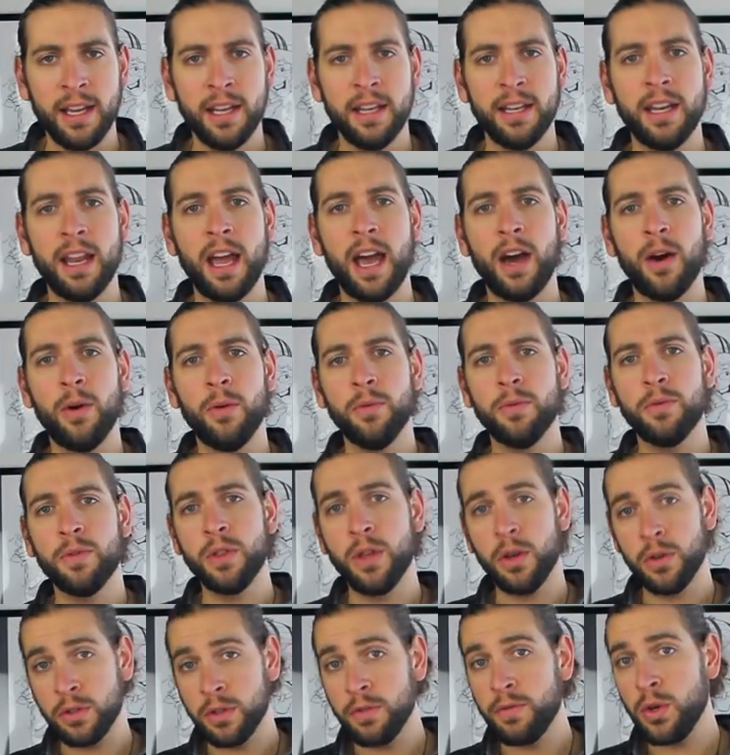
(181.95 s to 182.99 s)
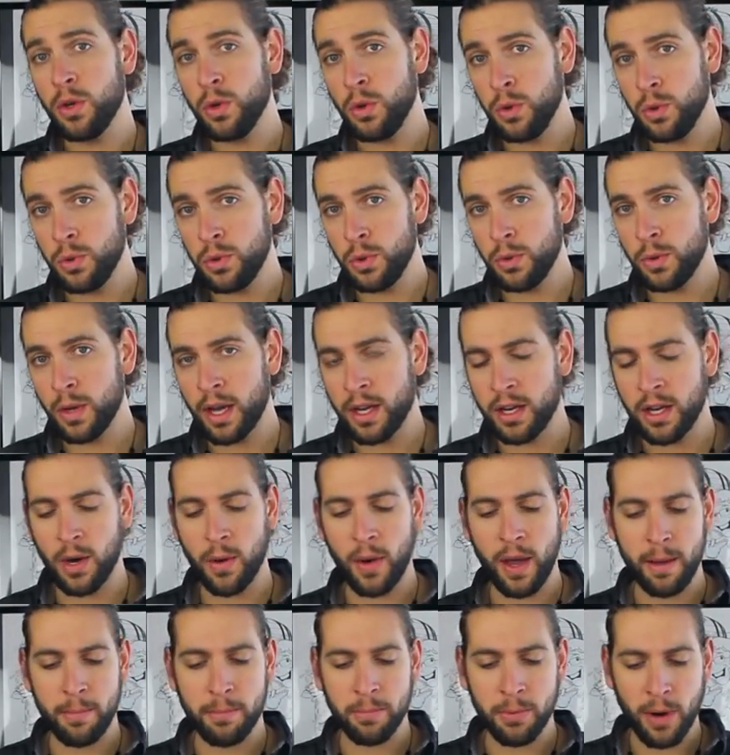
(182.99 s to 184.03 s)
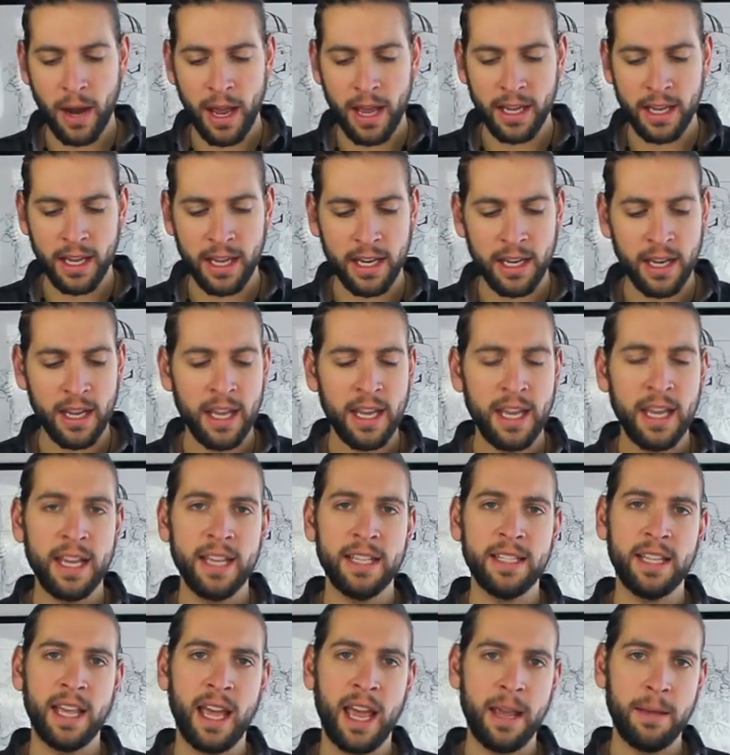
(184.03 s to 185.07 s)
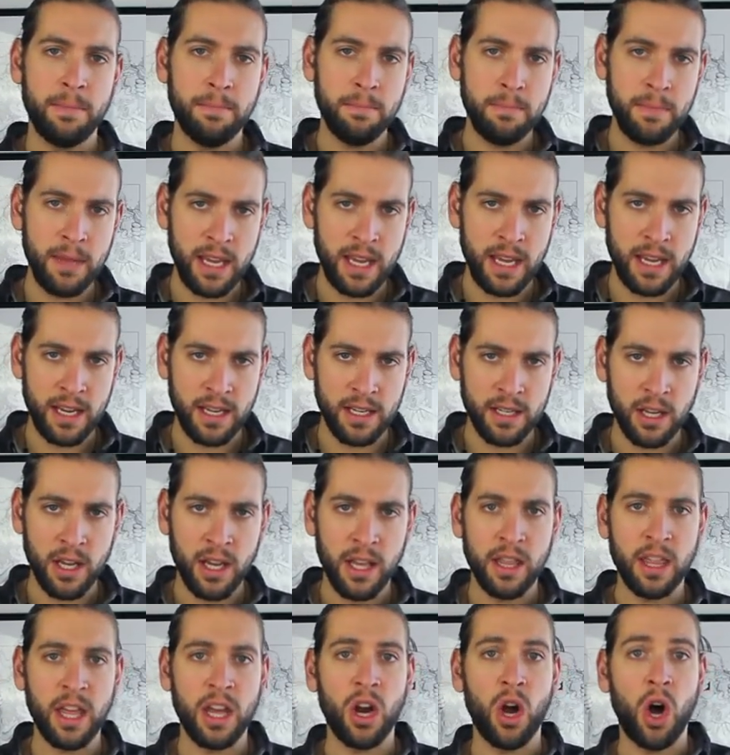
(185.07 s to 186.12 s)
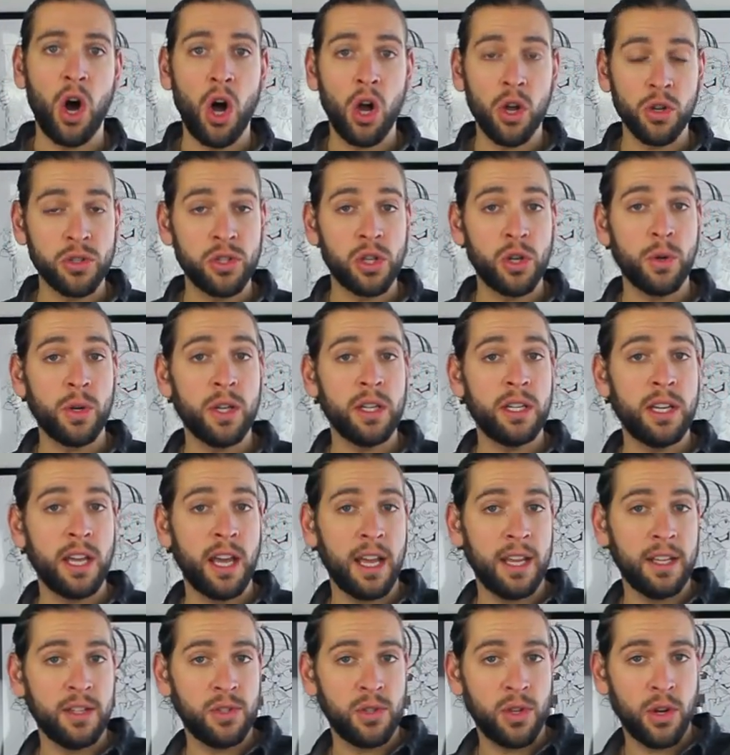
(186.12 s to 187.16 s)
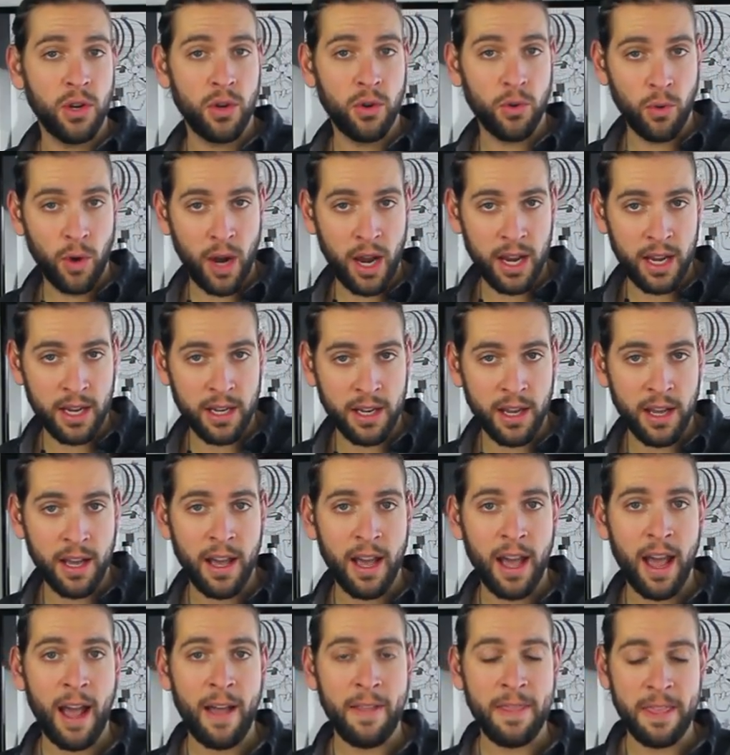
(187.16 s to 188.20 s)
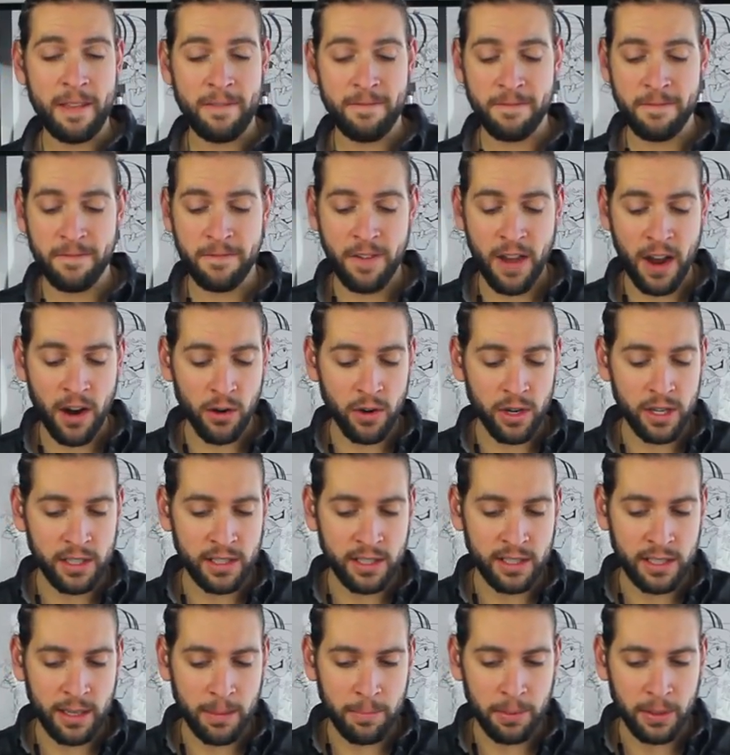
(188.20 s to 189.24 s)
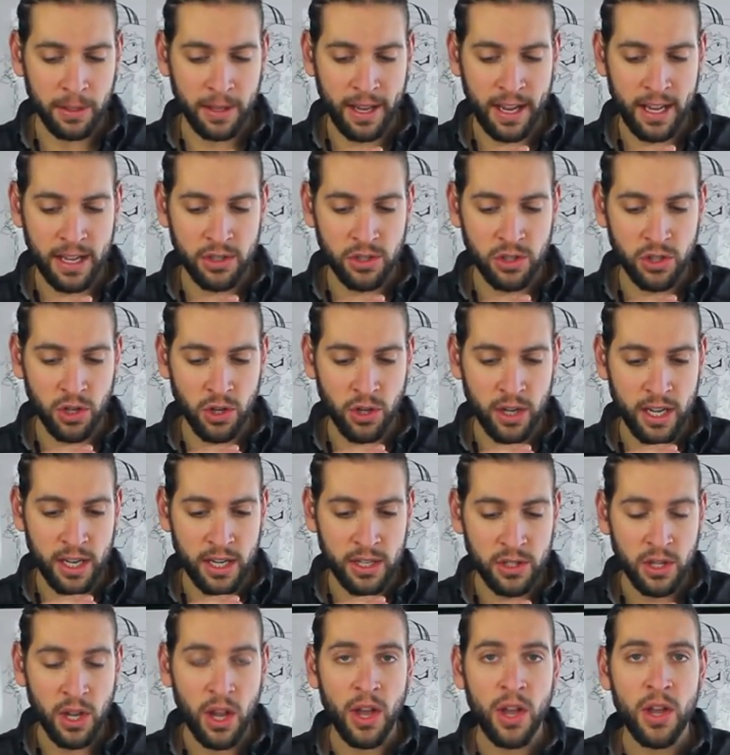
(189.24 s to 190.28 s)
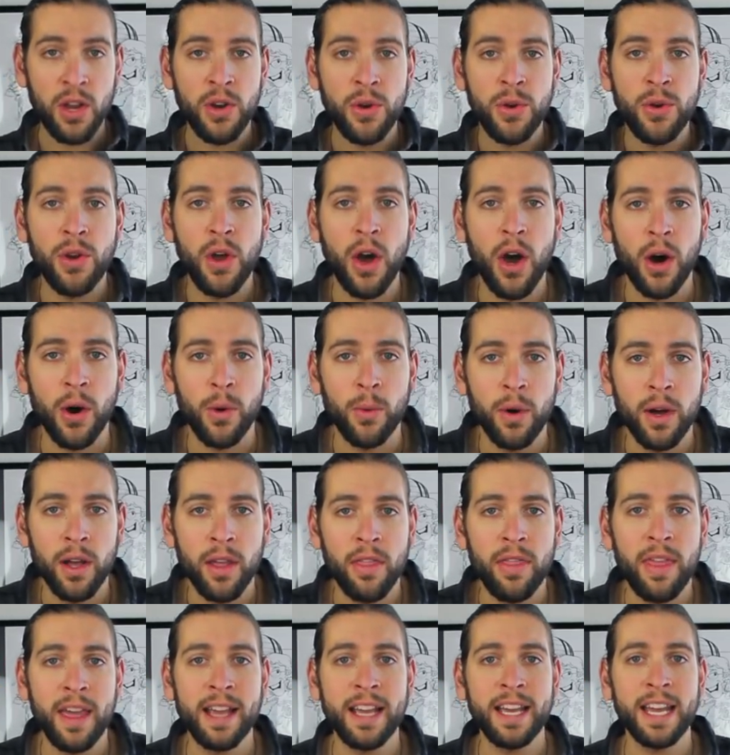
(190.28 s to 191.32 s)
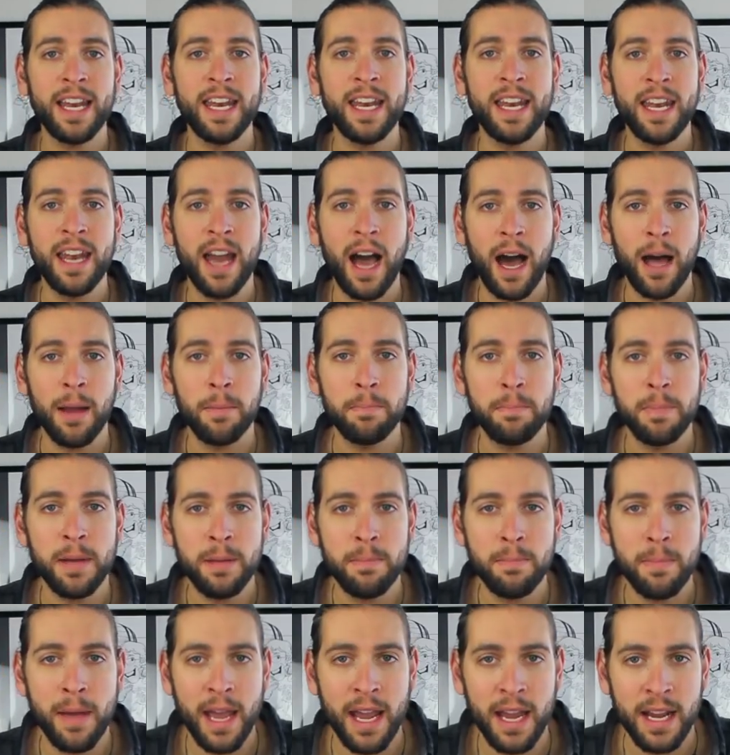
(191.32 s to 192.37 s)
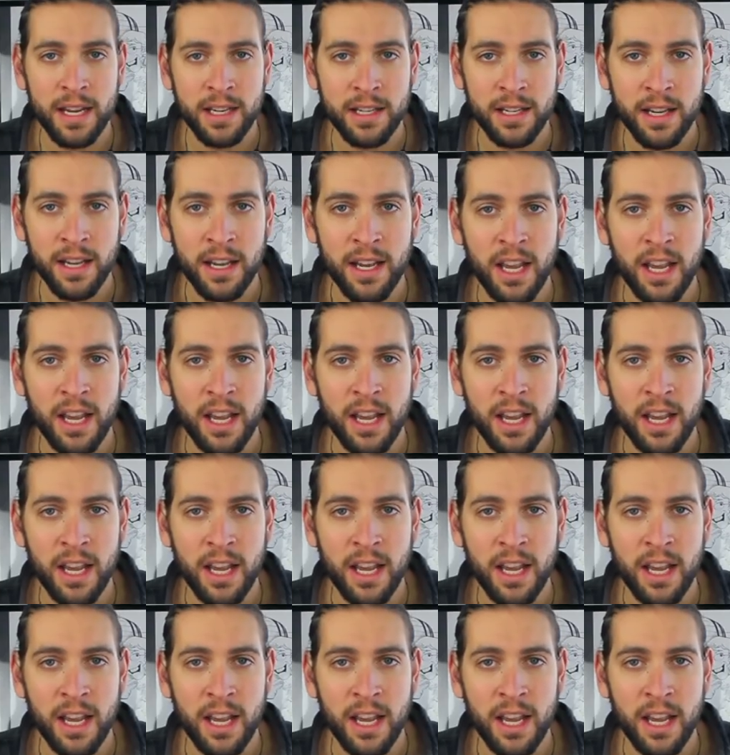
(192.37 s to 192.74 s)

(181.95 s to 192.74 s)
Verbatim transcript: Now, for those of you who do not know, a braggot is a mead that also contains grain. And the very simple answer is no, they cannot be made.